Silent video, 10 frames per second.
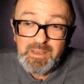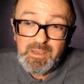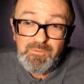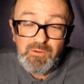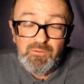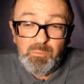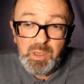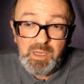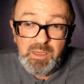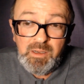If you've
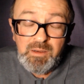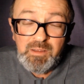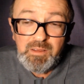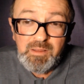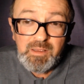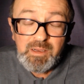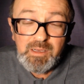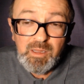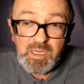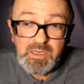been
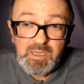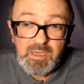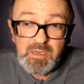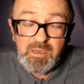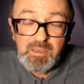collecting